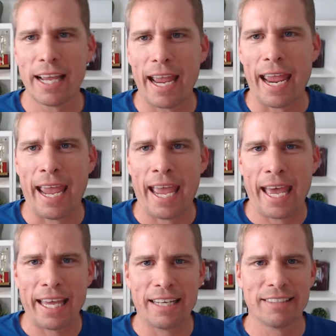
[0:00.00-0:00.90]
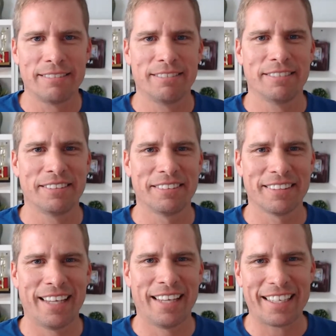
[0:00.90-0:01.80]
and
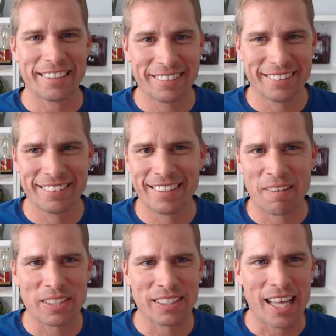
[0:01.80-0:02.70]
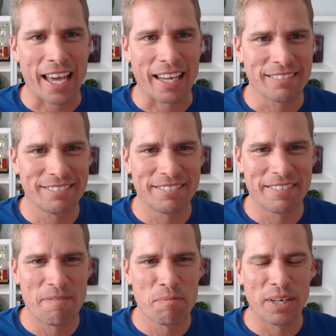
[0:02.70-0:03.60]
like, that was a lot,
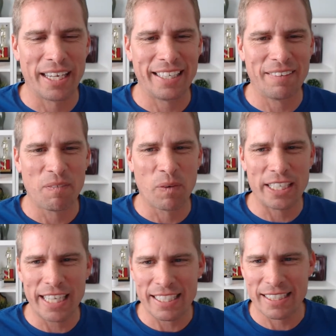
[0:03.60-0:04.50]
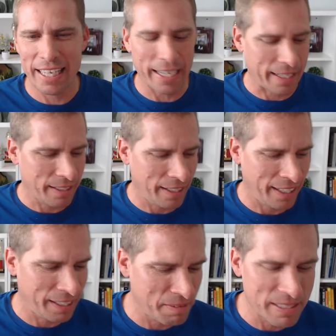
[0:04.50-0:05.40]
but what do you guys think?
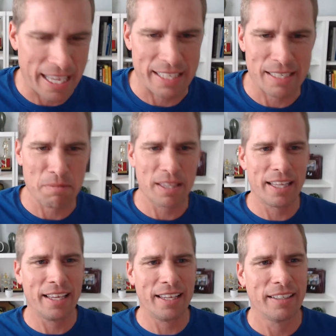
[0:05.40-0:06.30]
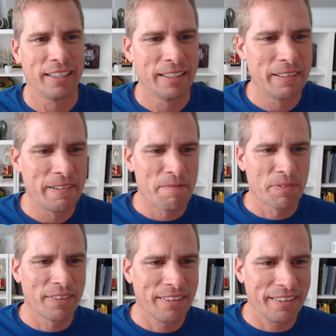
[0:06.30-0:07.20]
Is that something that,
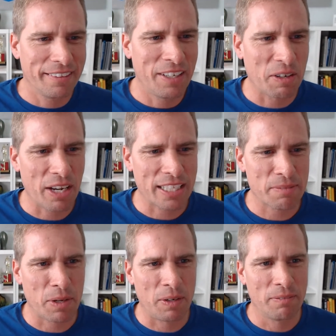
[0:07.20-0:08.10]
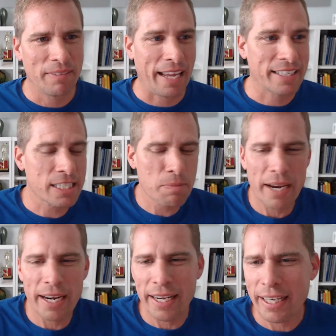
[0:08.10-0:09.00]
you know, you guys have been
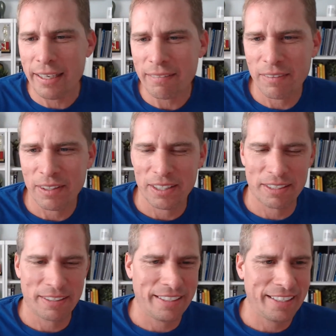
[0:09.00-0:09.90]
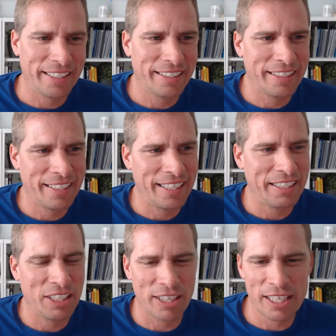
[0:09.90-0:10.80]
anticipating, or
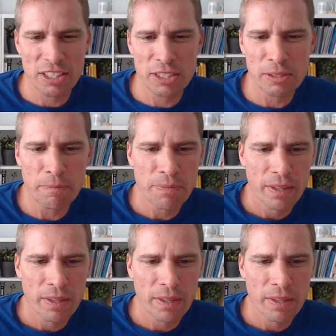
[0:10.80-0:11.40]
that you're into?